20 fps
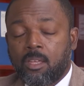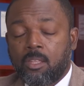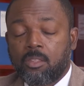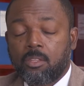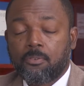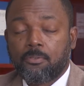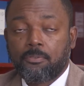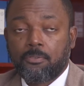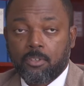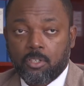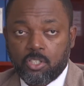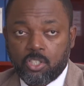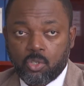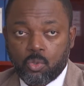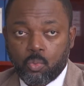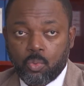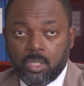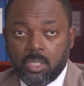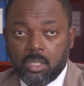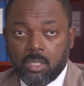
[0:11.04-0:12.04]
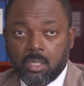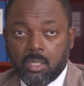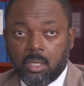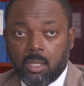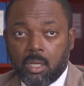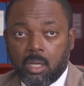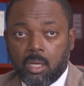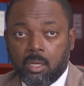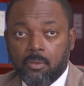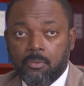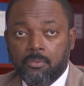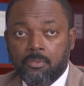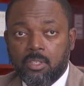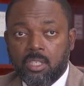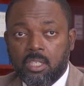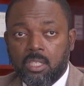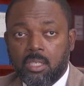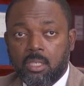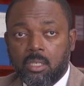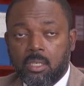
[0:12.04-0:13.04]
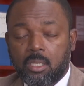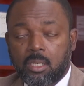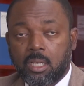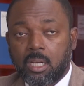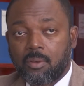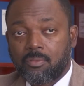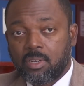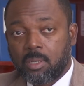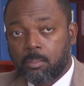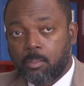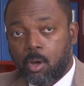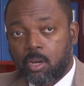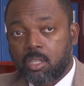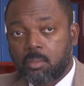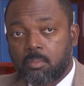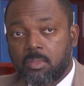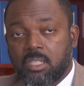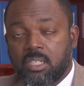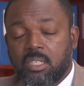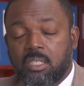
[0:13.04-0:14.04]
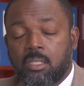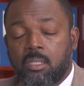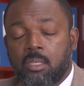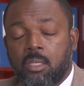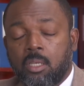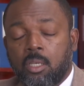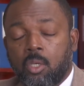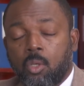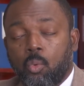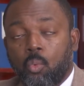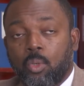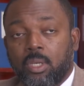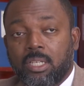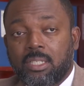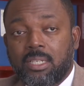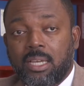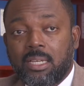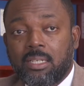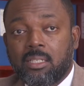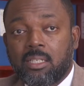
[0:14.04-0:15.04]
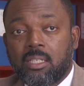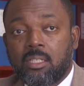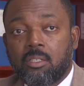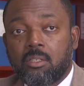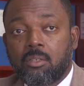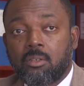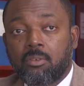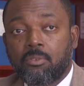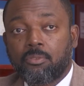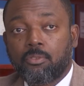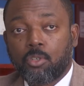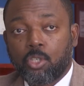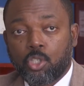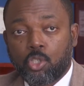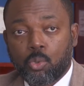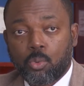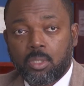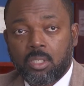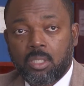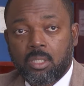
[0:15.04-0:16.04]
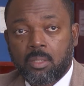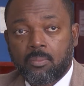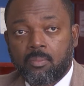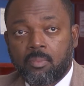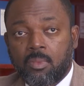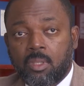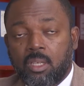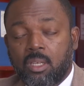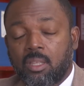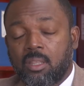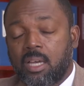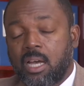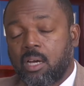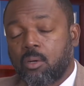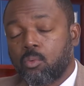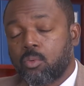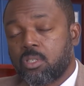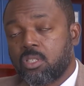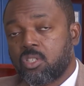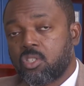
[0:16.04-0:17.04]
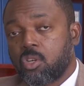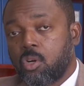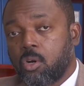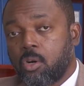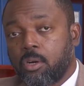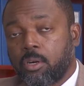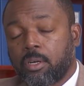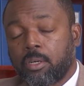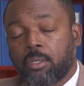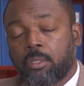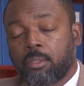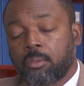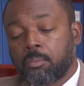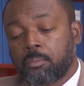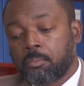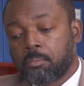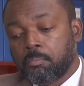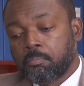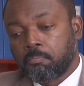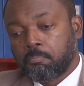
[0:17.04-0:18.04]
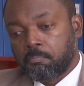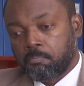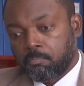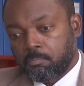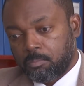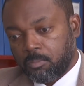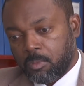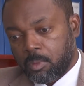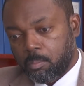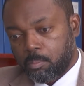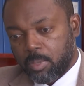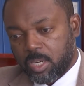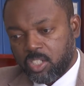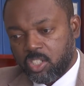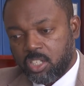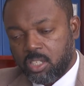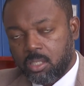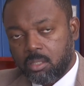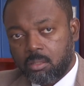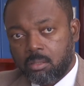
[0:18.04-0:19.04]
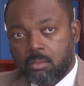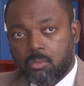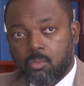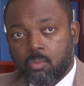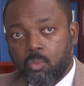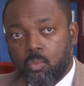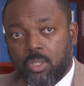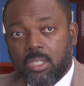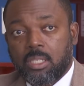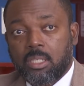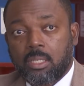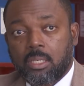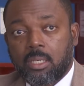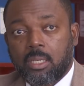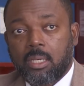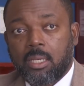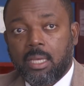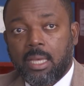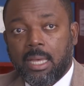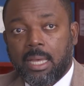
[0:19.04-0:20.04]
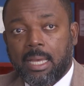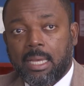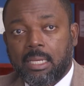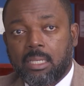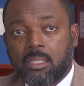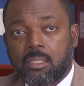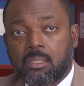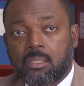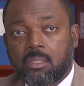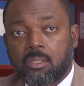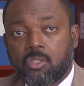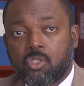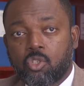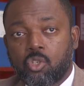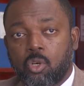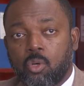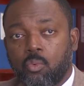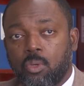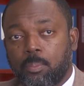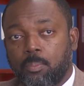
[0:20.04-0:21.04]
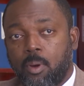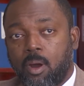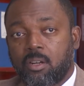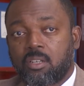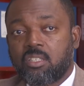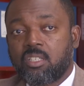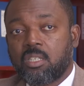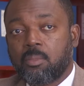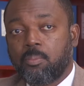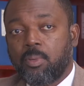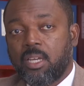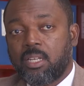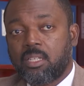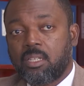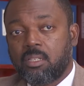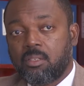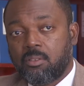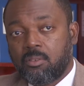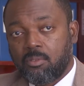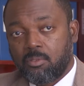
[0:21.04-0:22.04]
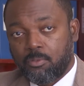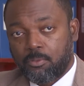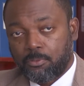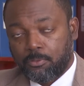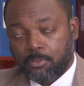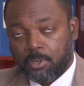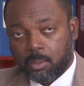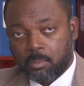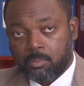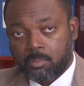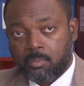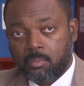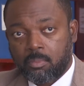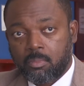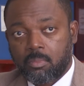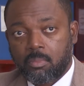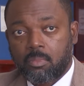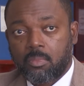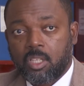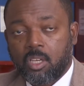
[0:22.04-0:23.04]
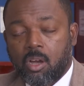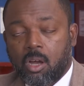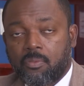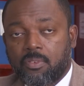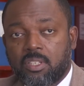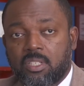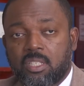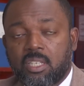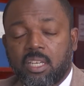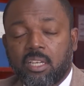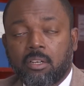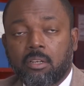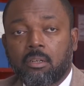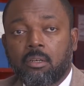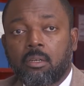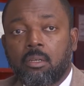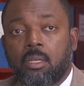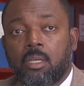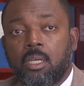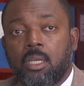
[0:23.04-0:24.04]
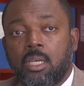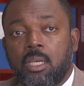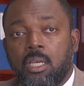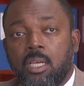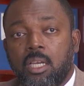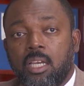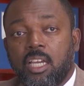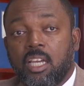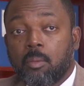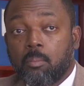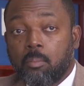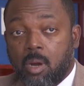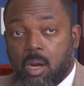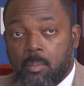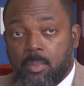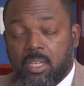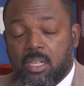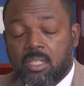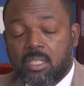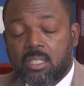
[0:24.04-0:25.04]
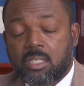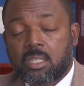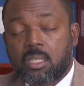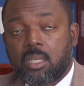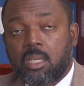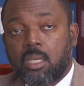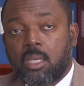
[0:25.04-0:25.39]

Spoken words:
The first week of the governing body meeting, we attended virtually. That was our budget week, and so we participated from the office here in Barbados,